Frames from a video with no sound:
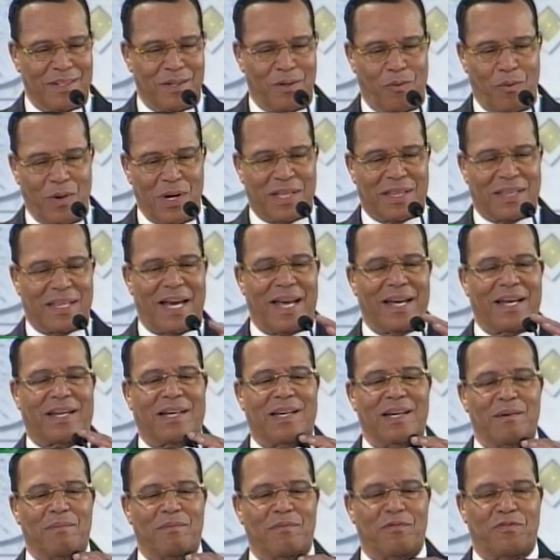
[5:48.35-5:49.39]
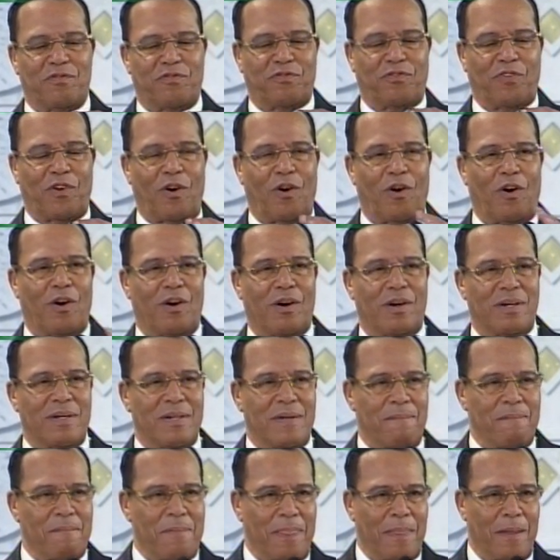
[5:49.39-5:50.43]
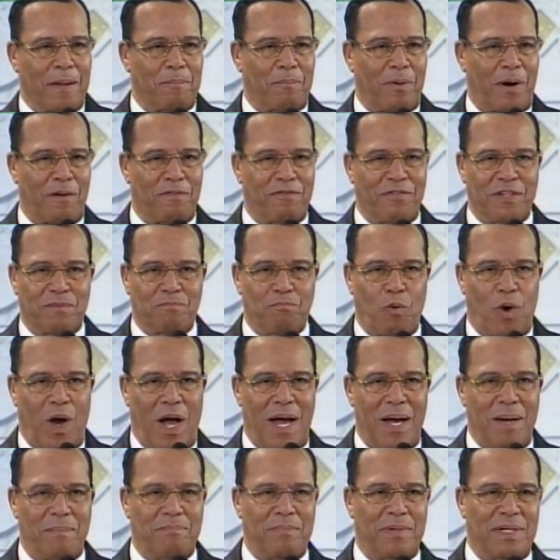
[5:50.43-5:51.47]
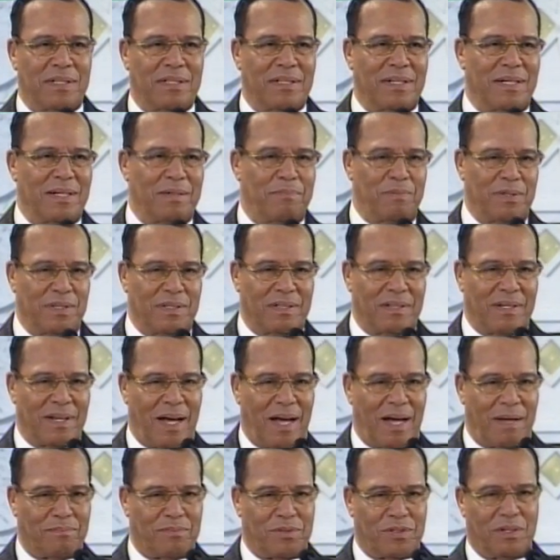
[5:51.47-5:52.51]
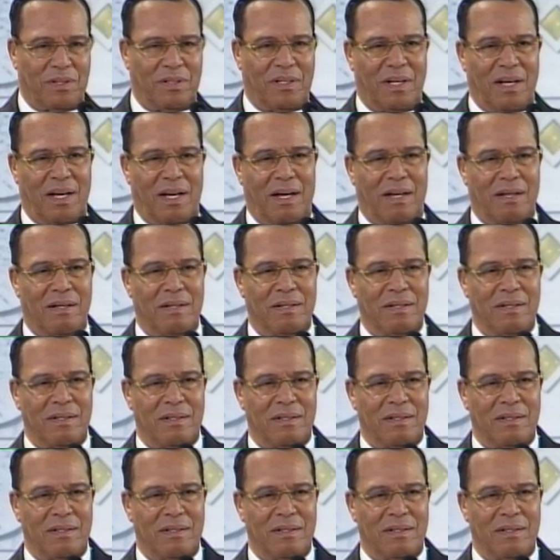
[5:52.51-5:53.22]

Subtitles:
We thank him for Prophet Muhammad ibn Abdullah,